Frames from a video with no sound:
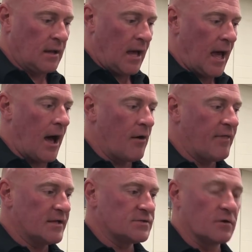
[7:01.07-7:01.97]
how
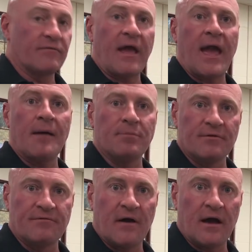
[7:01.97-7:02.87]
that's sort of
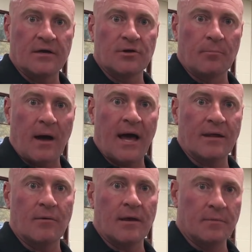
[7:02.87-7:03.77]
amplifying your body
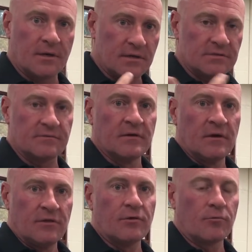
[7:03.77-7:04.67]
weight because of
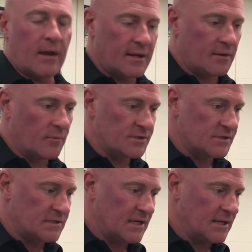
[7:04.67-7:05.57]
the rate at which
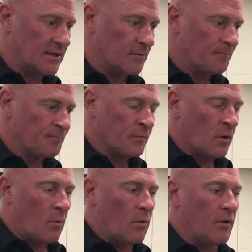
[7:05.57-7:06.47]
it's hitting you.
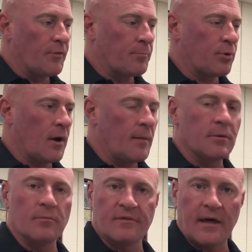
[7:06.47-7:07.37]
Well, the
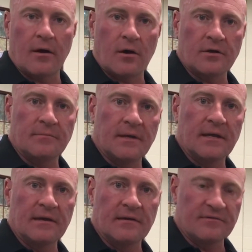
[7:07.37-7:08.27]
problem with that argument
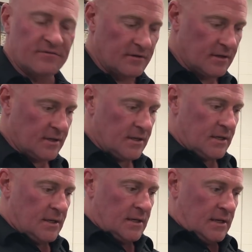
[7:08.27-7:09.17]
is
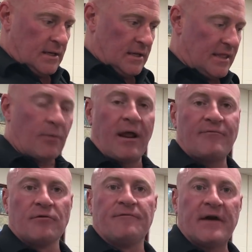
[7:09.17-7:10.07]
that would have
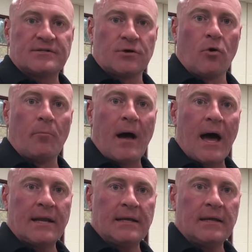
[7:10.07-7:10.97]
to affect your whole
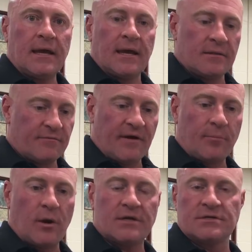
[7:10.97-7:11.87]
body, and the
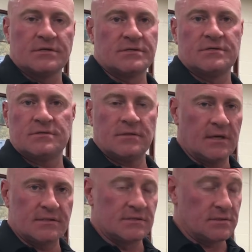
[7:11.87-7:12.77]
vibration
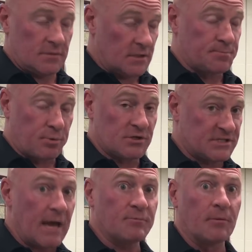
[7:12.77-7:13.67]
it's
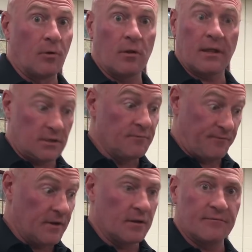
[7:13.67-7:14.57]
perceptible, like you
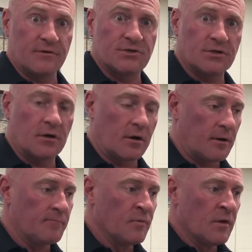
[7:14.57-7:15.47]
feel it for sure,